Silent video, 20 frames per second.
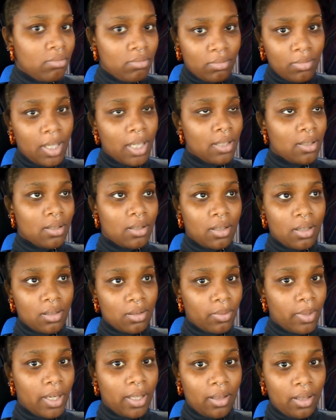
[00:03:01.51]
That's the
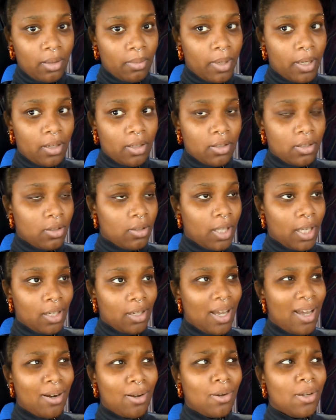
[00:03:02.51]
way I think about it. So
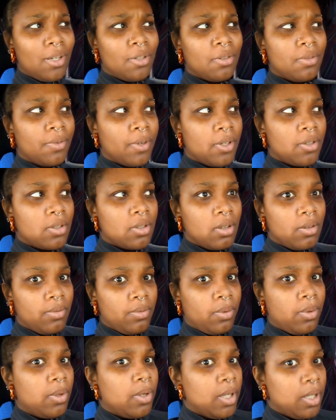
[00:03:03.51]
not all introverts
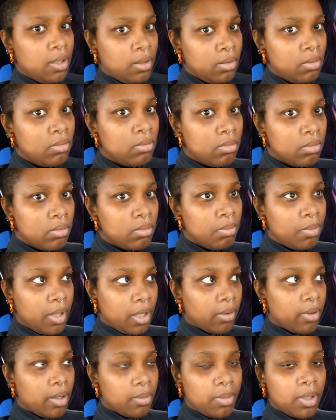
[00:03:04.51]
avoid being
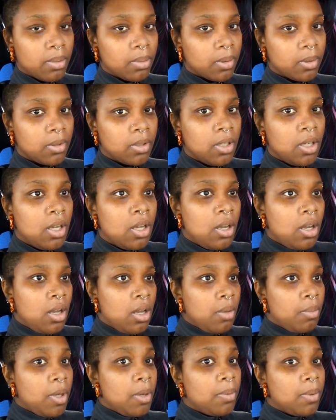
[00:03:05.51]
around people.
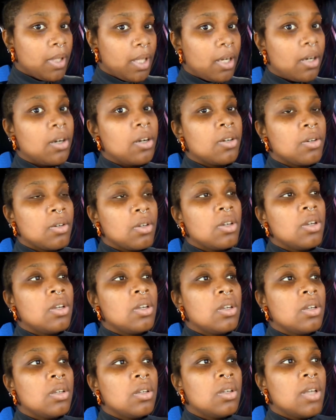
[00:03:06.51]
People that are
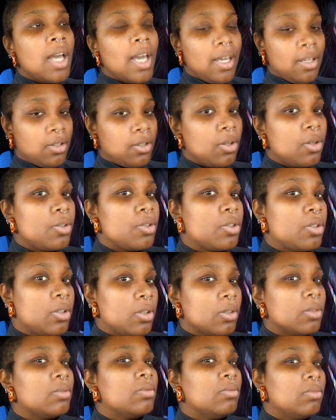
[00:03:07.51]

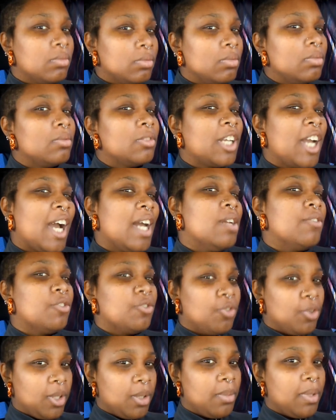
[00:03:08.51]
asocial kind of
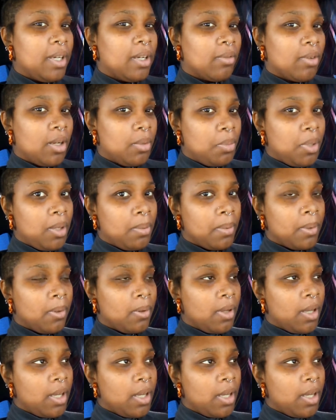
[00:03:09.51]
avoid being around people.